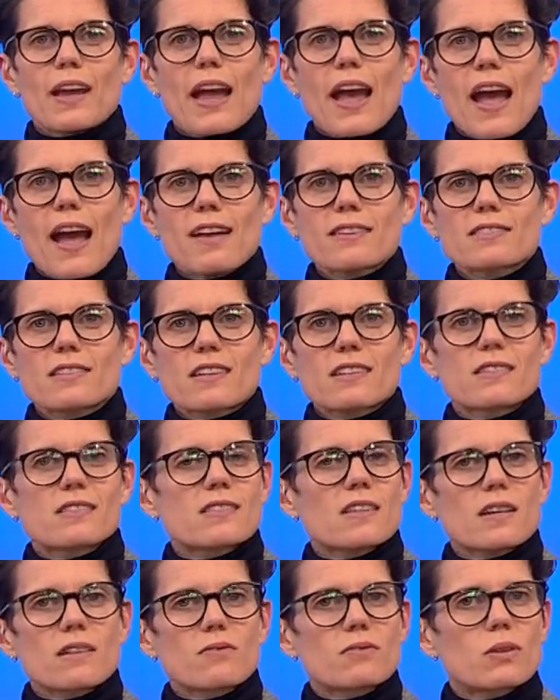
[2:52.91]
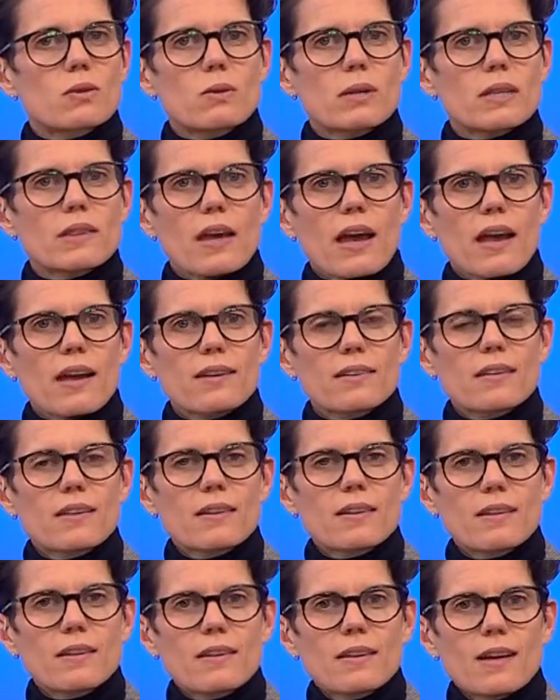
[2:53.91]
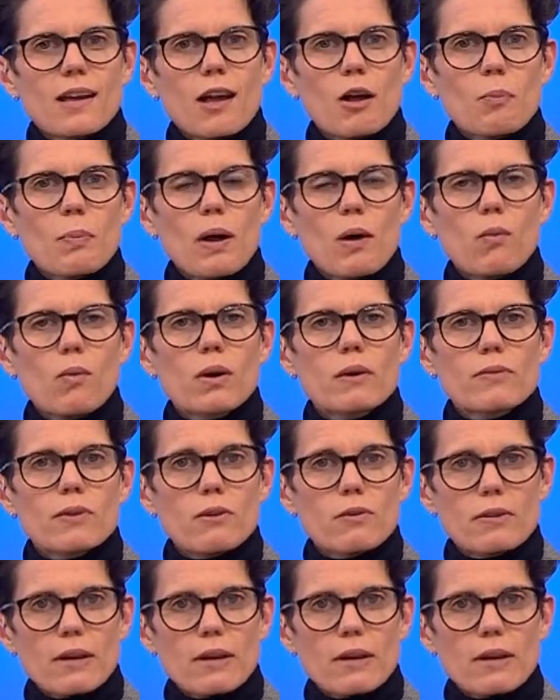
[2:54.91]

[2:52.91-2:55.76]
ask instead of doing that, help out one of your